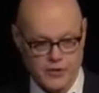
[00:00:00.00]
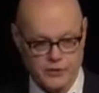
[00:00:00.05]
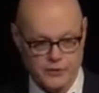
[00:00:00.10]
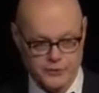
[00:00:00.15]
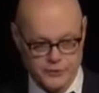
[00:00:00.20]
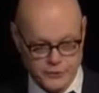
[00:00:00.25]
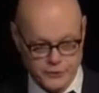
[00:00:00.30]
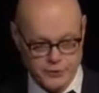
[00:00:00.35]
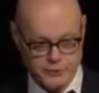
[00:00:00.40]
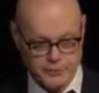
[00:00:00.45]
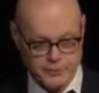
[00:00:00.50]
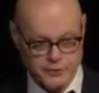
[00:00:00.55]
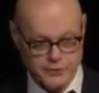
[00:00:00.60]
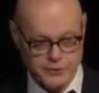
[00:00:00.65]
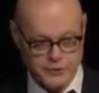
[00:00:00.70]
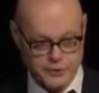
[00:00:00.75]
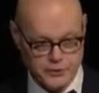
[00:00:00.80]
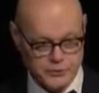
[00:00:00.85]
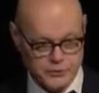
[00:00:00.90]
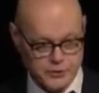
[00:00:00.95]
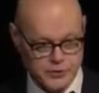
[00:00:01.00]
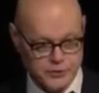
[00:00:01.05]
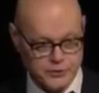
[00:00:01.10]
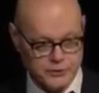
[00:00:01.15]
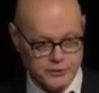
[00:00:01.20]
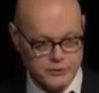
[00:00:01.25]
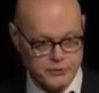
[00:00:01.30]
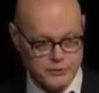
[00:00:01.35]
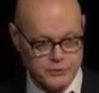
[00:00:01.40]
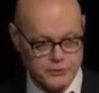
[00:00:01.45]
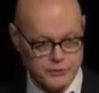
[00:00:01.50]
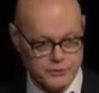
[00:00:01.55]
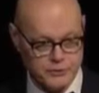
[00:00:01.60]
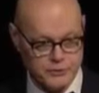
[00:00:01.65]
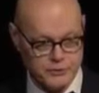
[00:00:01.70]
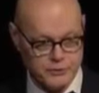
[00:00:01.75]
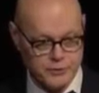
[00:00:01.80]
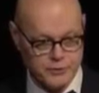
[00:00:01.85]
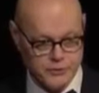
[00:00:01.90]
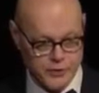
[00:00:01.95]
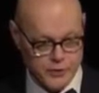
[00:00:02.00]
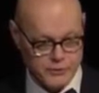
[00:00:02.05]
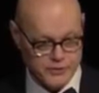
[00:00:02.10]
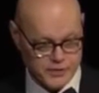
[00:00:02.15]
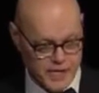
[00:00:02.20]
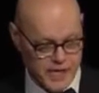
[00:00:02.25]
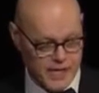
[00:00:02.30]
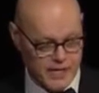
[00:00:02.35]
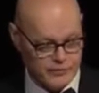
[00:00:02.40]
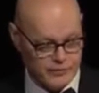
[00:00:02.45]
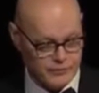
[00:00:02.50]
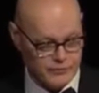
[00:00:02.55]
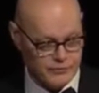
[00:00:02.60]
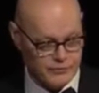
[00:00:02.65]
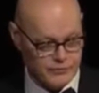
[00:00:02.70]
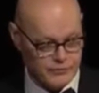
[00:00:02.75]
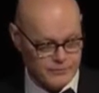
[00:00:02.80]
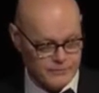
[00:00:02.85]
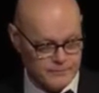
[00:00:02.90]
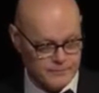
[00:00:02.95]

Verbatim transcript: are determined to use it to those ends.